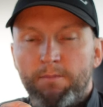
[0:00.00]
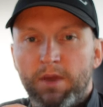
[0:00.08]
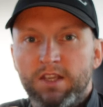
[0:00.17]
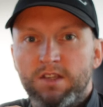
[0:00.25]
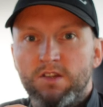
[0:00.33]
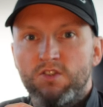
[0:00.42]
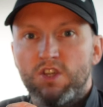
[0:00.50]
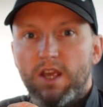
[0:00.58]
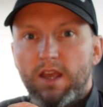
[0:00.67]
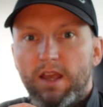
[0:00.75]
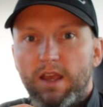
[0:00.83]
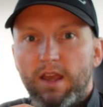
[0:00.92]
message
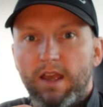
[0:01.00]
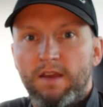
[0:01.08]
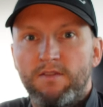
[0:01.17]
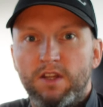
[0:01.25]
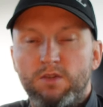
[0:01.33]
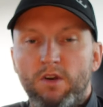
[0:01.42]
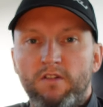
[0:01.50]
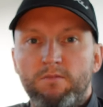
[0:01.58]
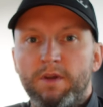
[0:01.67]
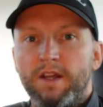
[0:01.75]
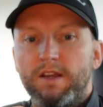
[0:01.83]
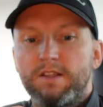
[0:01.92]
every 12
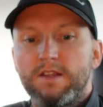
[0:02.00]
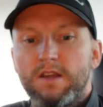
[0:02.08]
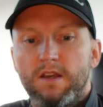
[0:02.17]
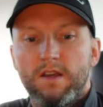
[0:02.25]
minutes.